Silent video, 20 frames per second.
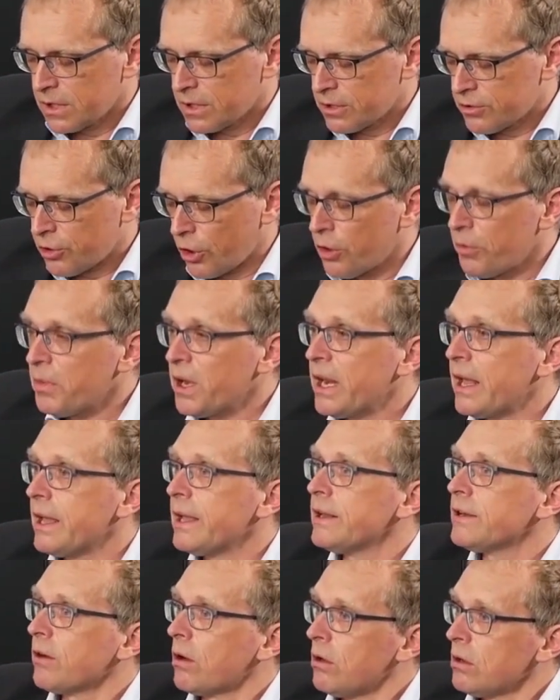
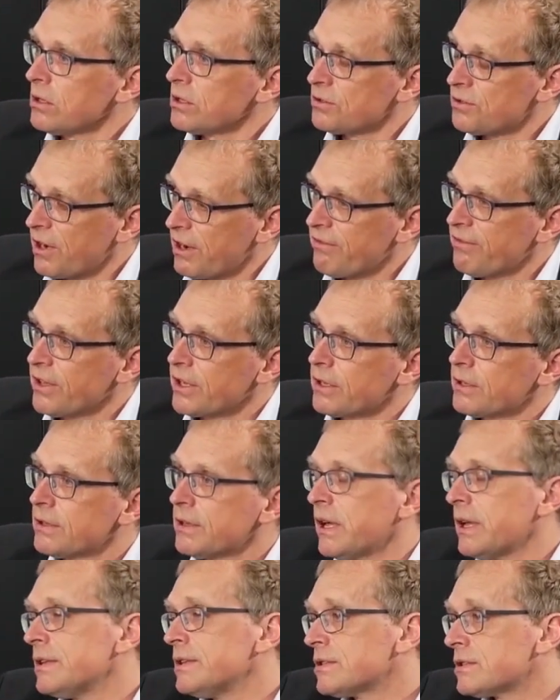terminate all the traffic
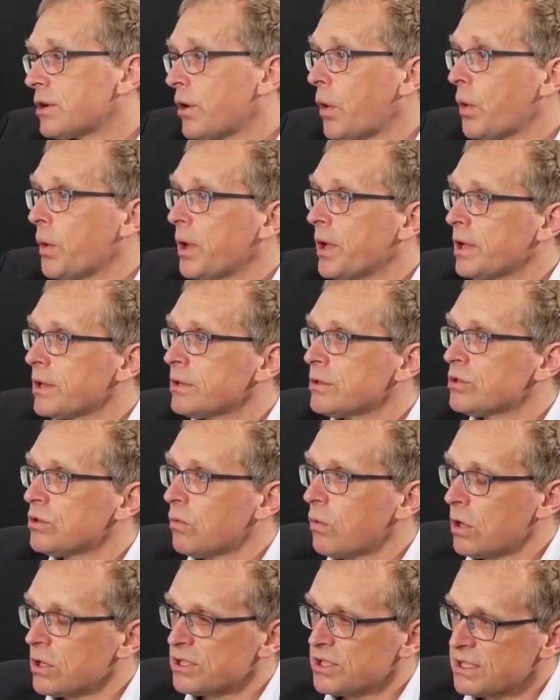that is going
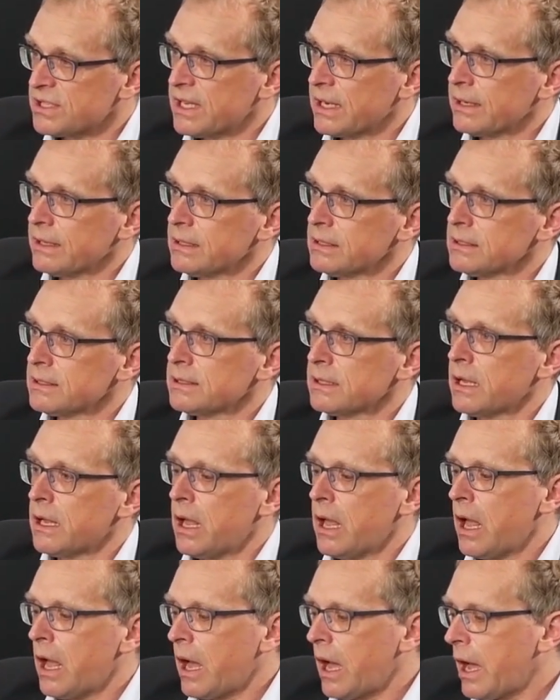towards the signals,
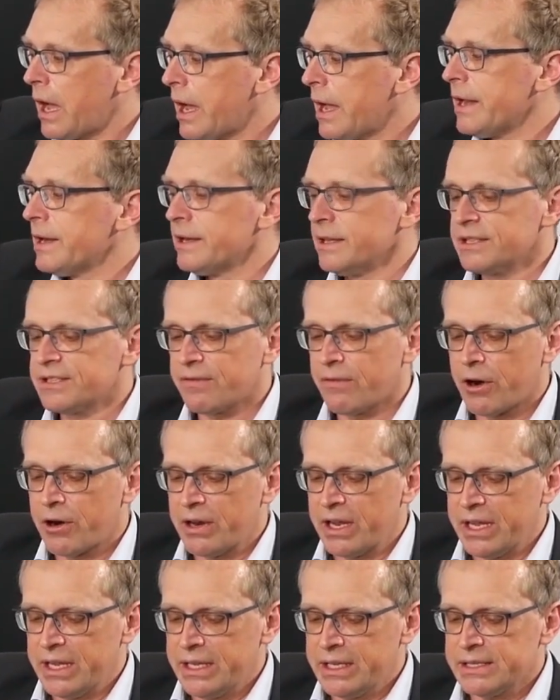and it's
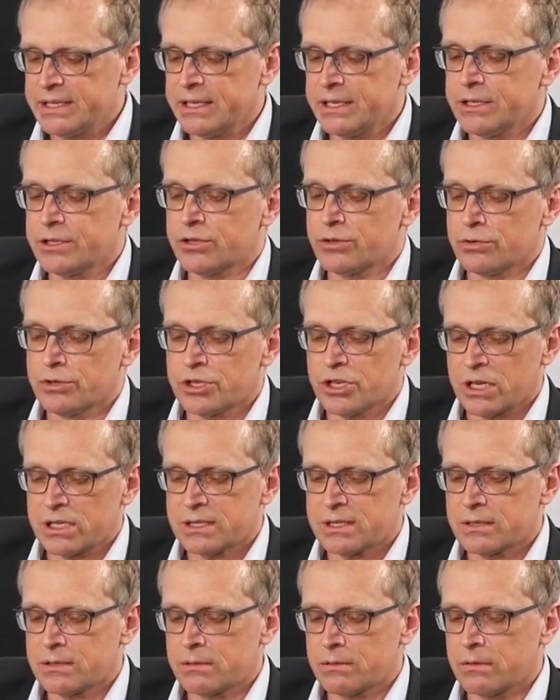very easy to
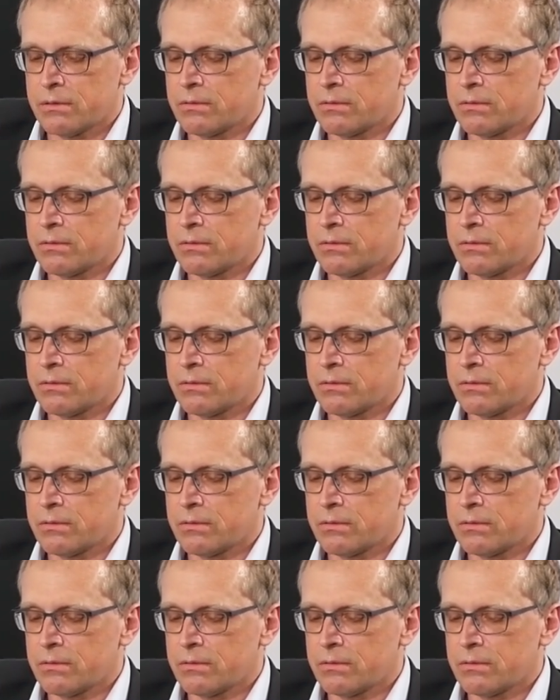just